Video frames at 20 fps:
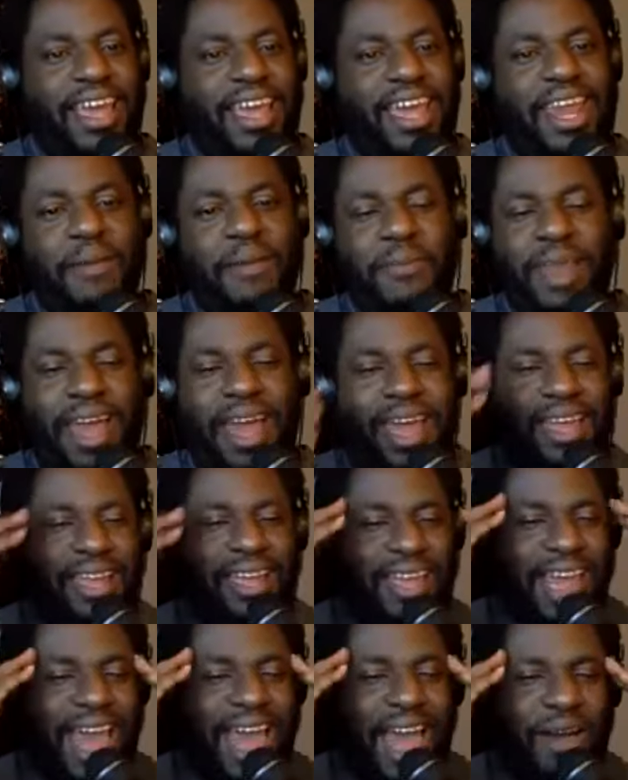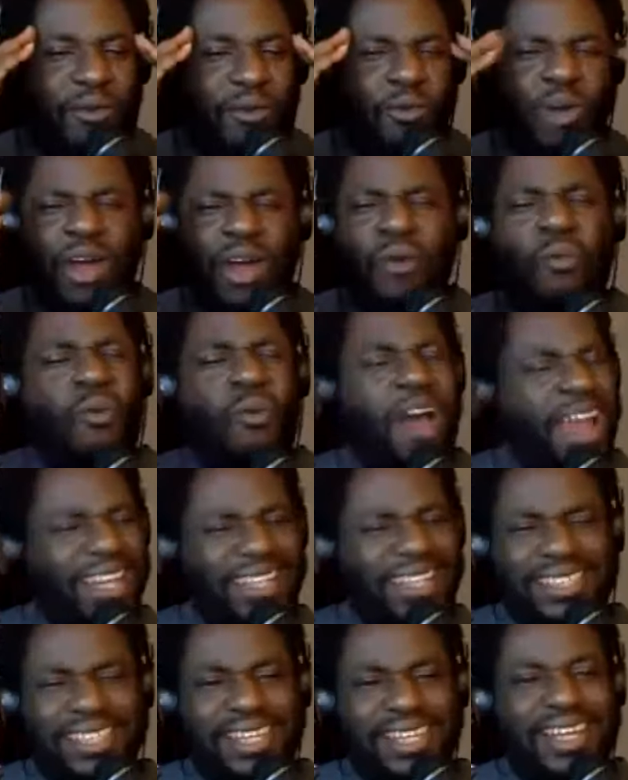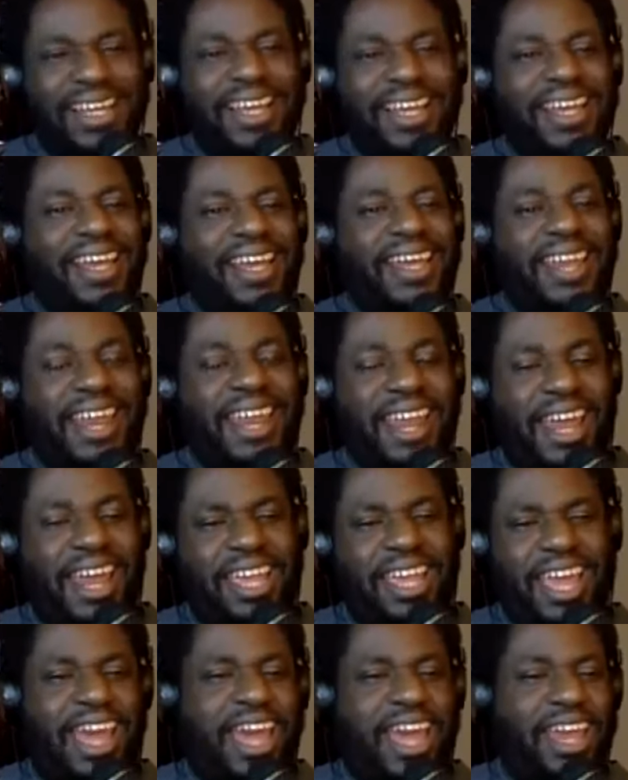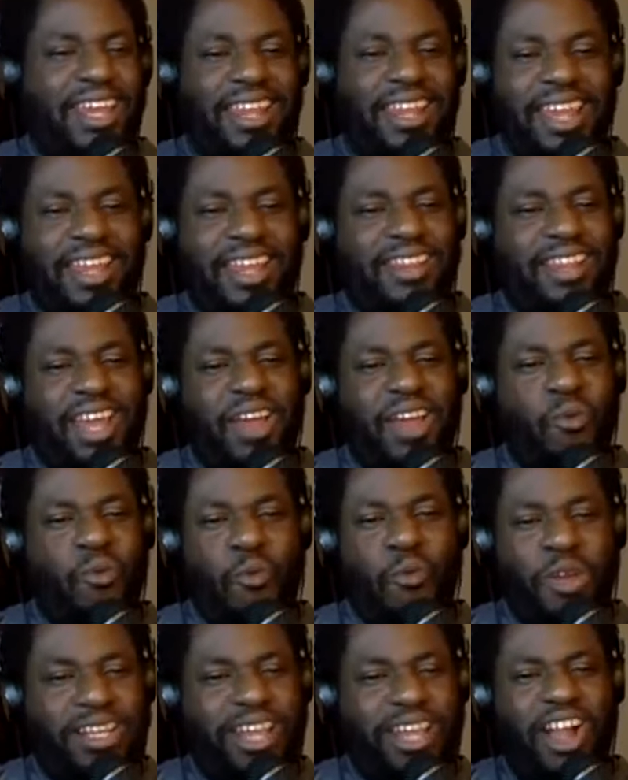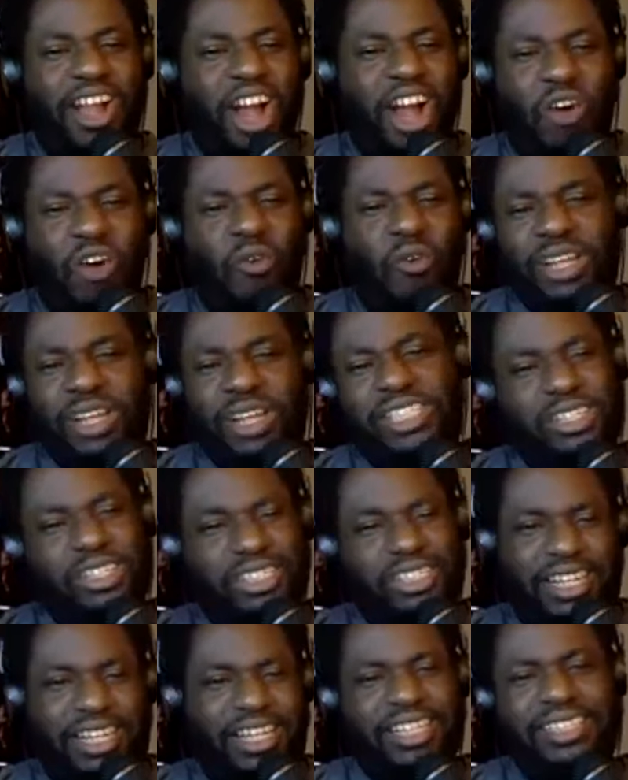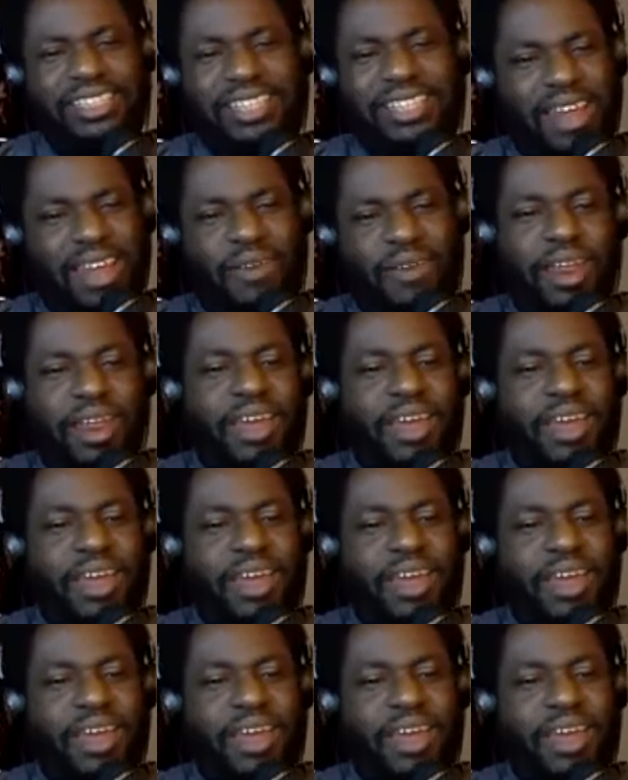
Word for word: and I'm like, what? What? They're like, yeah, they they're with they call wizards and this that.